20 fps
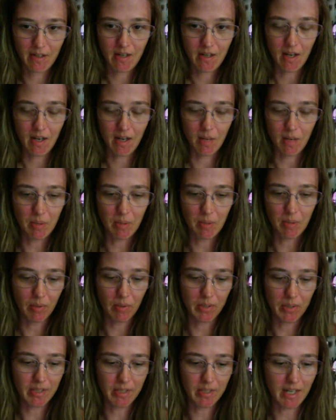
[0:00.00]
And people
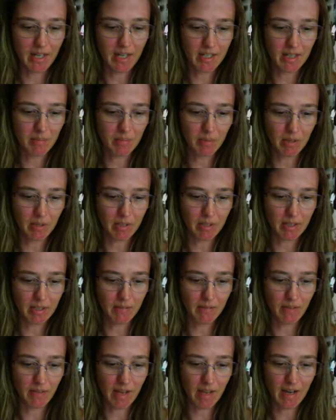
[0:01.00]
with DID
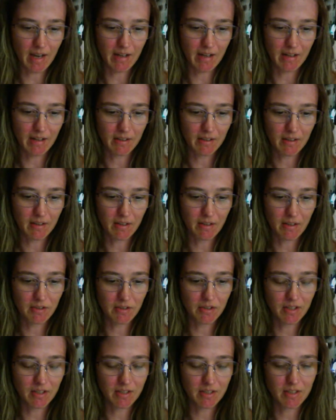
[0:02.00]
believe that
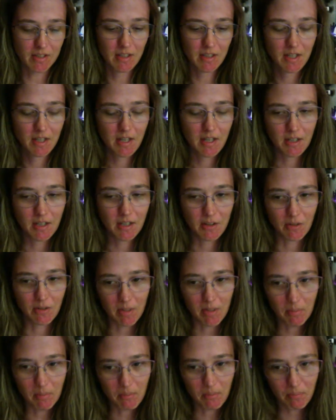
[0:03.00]
there's this
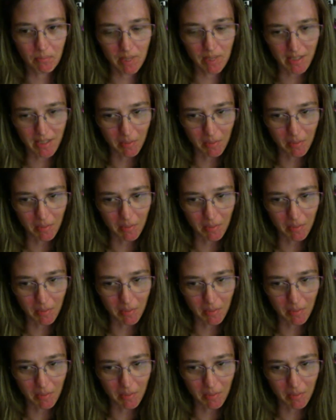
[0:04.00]
green piece of